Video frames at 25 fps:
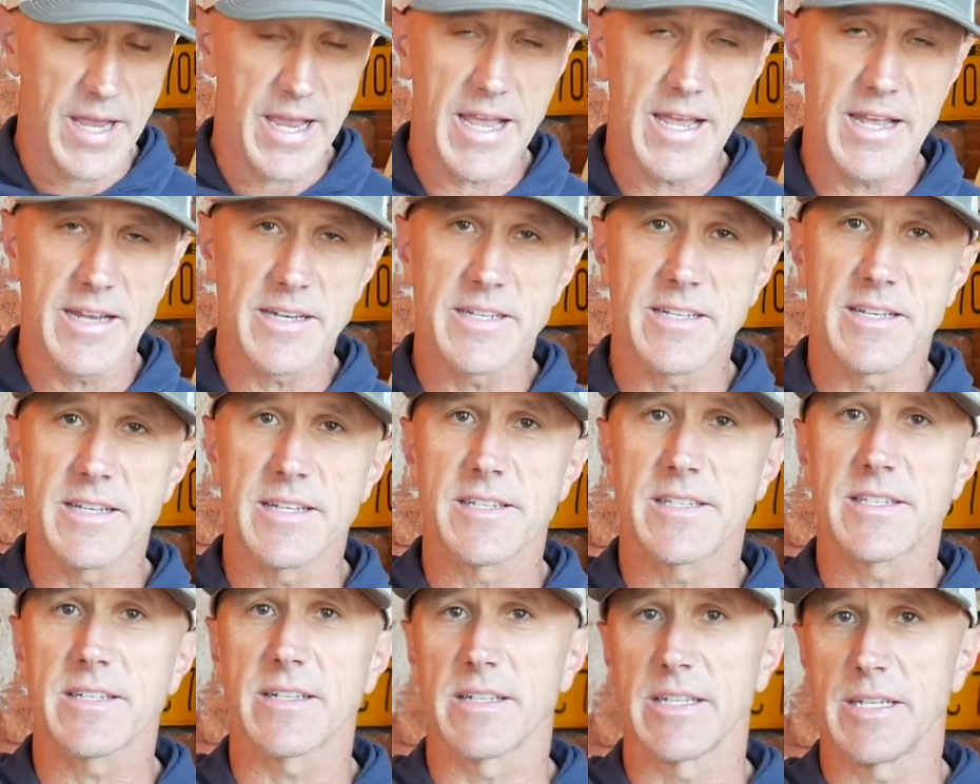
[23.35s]
and
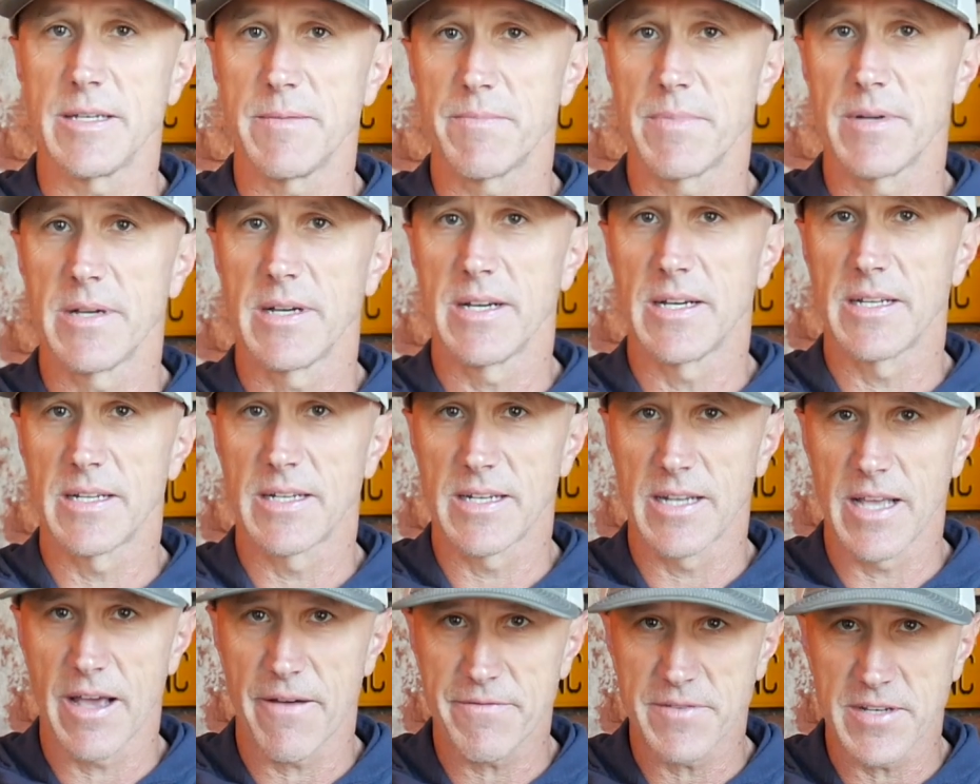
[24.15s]
his sleep
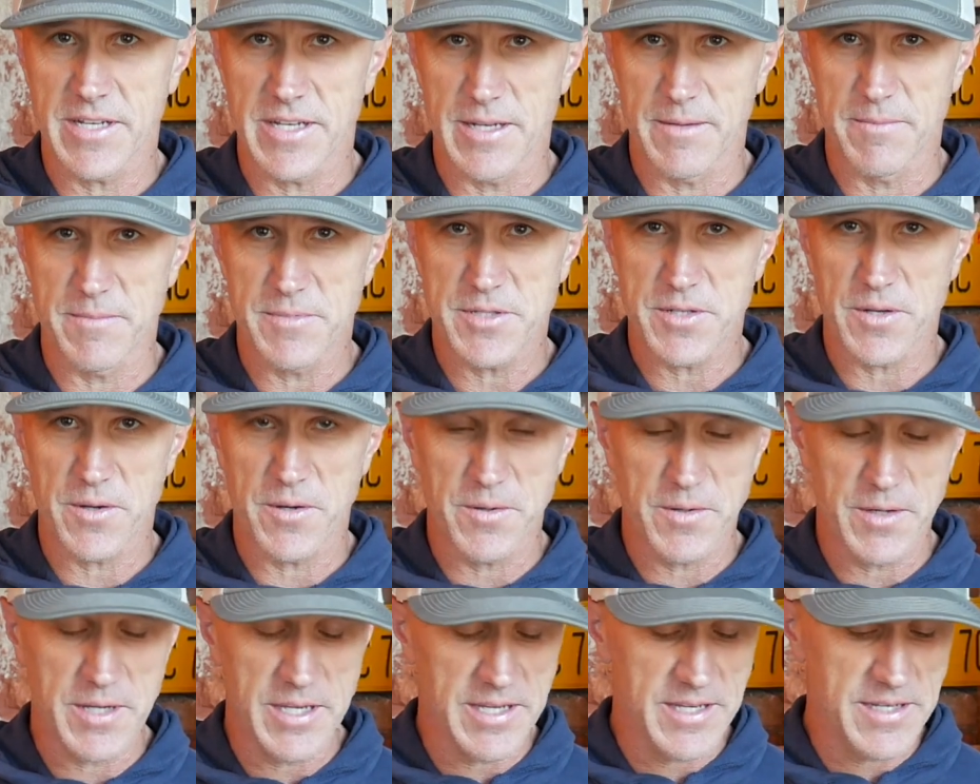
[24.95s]
left him.
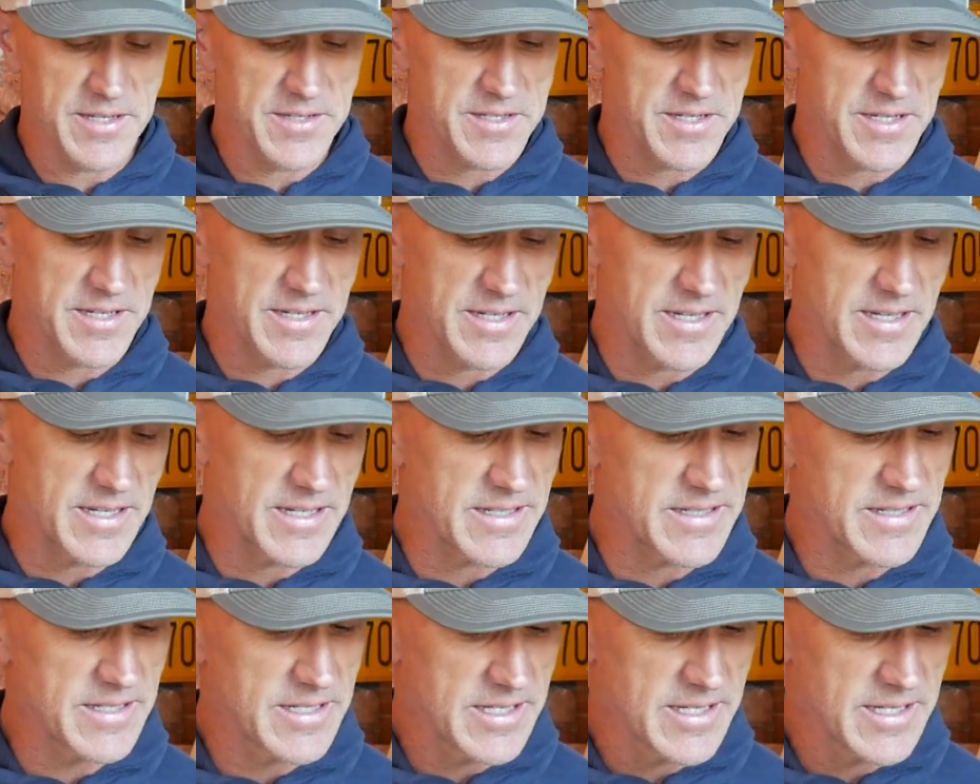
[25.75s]
So he's in an